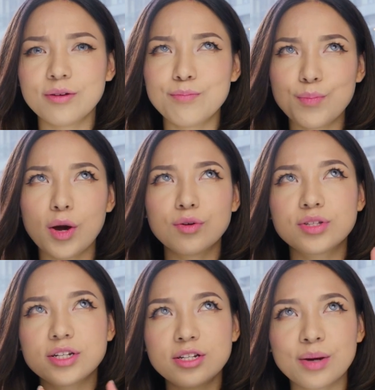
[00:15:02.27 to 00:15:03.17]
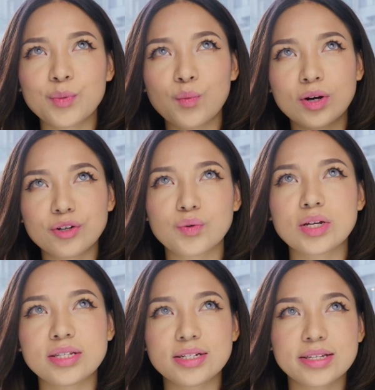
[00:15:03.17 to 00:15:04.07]
most #1
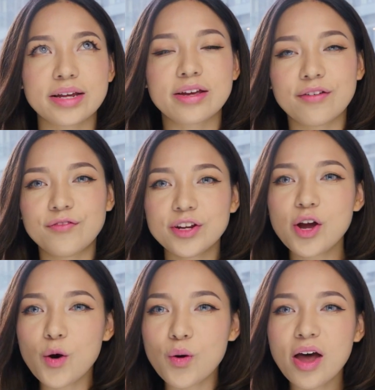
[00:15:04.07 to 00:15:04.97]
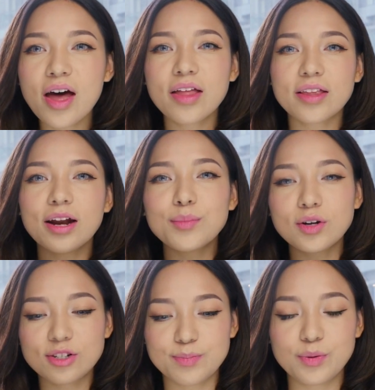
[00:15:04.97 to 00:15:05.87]
requested skincare video that I'm
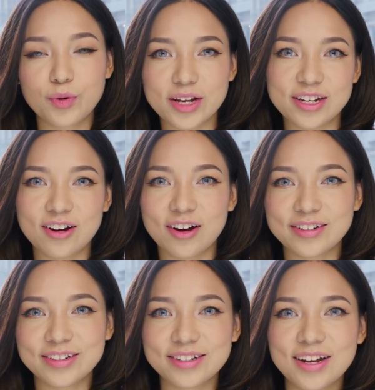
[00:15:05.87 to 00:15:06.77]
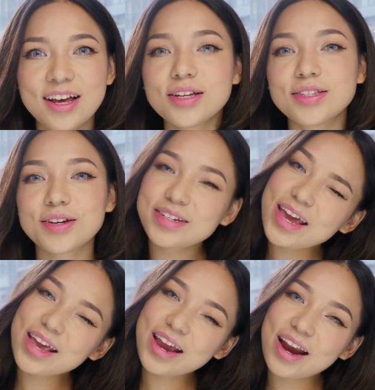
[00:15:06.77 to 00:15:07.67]
going to be working on. So
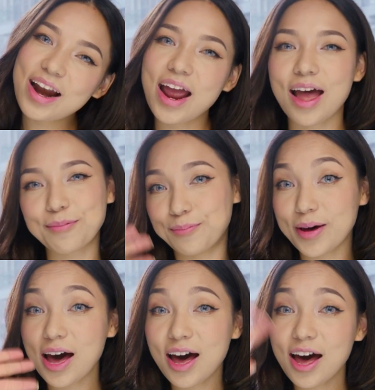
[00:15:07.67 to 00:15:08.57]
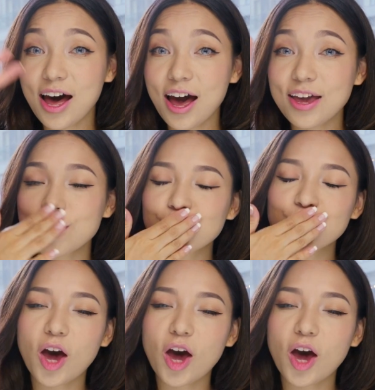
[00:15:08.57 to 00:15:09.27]
take care and bye.